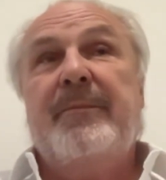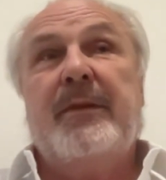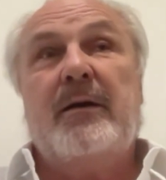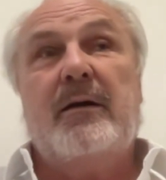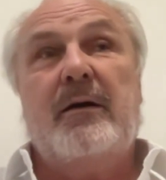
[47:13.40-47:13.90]

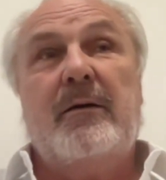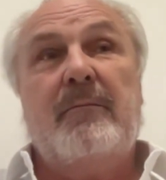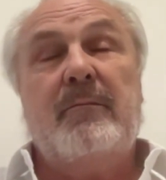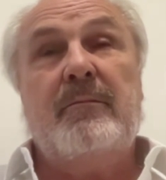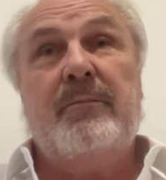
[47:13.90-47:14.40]

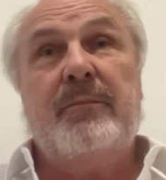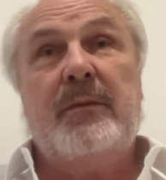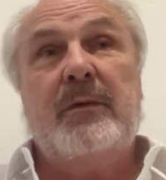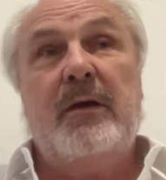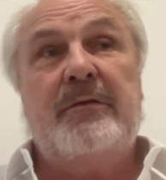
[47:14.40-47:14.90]

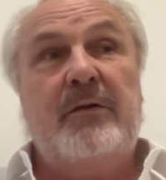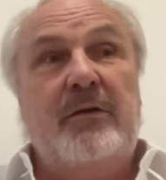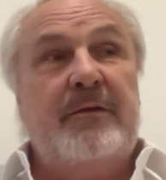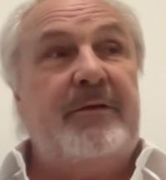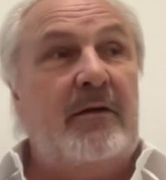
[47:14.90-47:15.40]
It's an
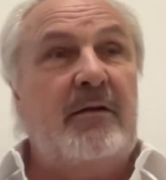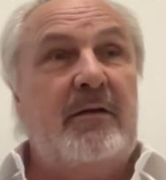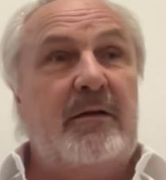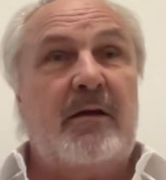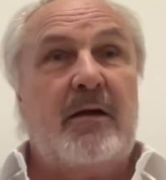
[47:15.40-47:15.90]
understanding
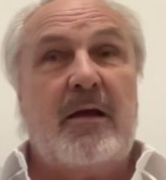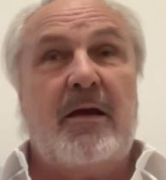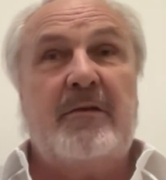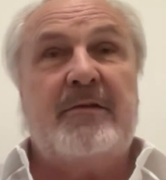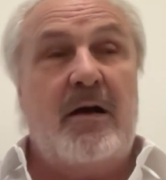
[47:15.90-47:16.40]
that
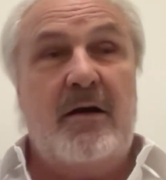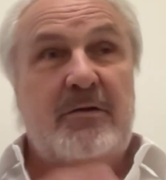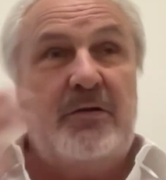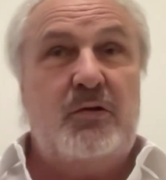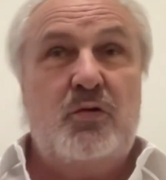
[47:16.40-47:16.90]
it's
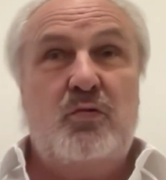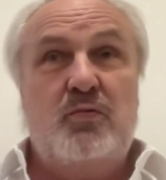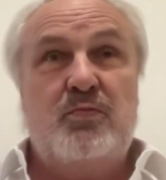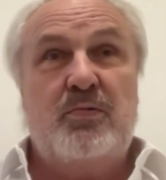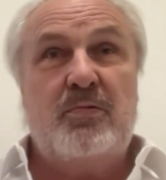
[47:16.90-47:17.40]
either
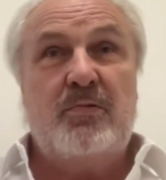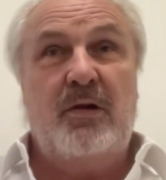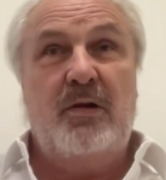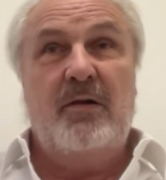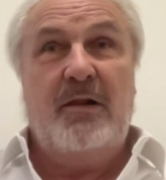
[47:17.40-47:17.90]
you
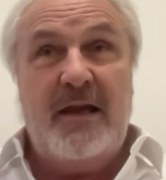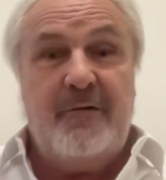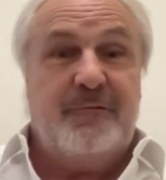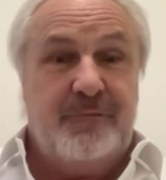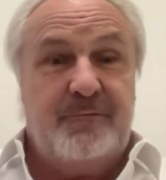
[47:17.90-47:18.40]

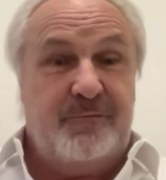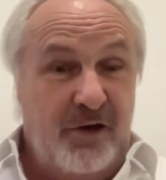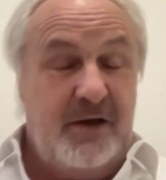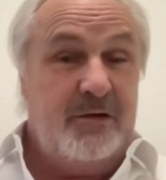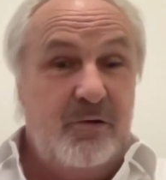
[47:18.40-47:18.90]
live
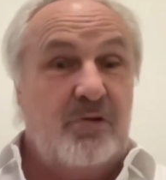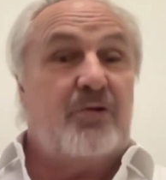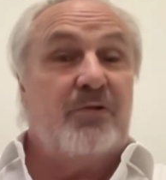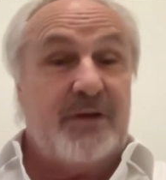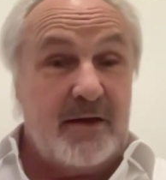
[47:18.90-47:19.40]
free or
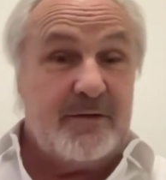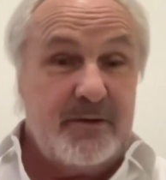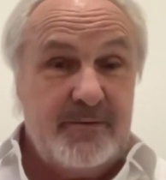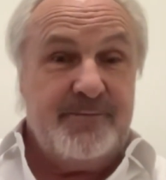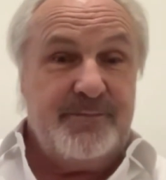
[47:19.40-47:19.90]
you're dead.
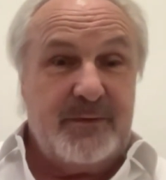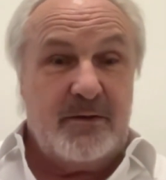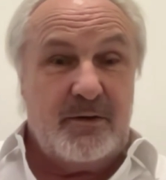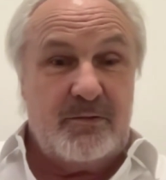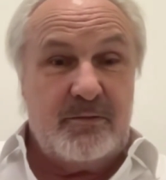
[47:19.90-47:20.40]

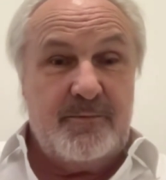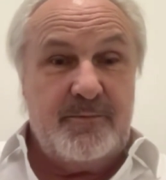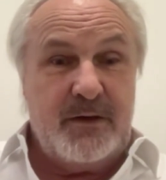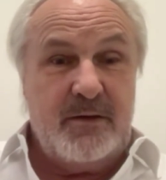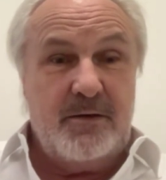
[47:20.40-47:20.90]

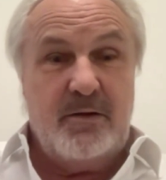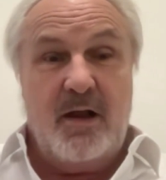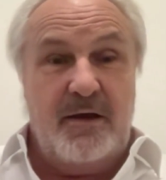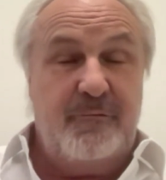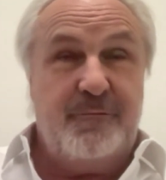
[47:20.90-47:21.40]

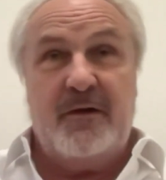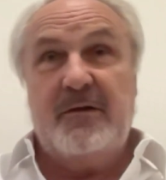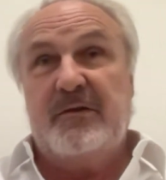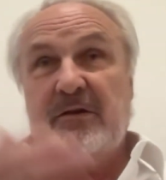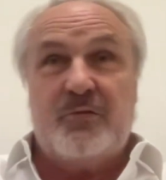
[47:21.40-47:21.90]
Life
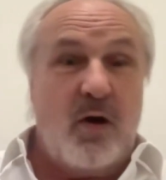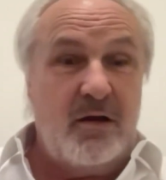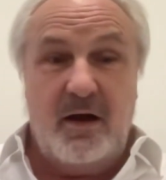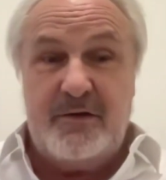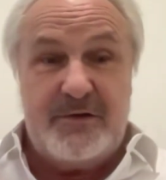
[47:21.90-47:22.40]
in the
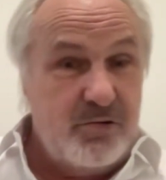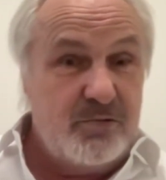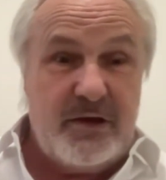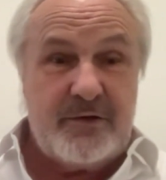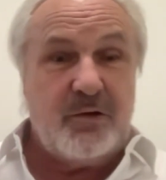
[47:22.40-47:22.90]
twilight
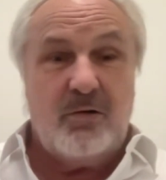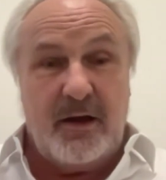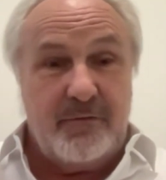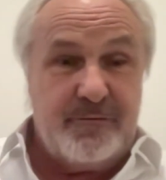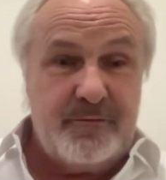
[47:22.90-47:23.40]
zone is no
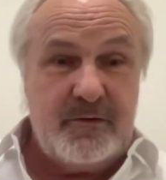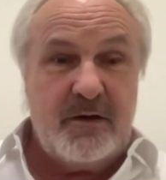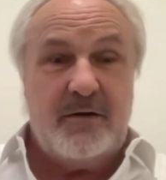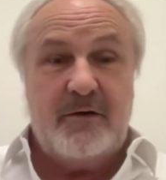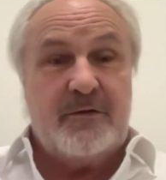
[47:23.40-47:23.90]
life
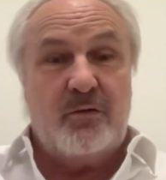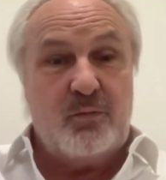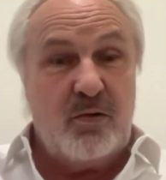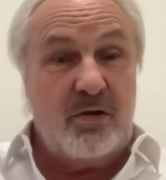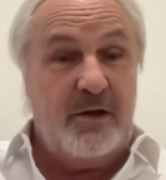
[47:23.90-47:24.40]
and is not
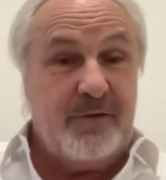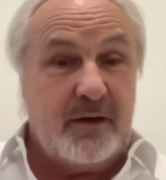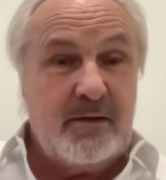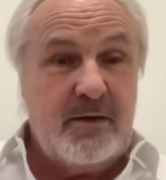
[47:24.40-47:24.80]
worth living.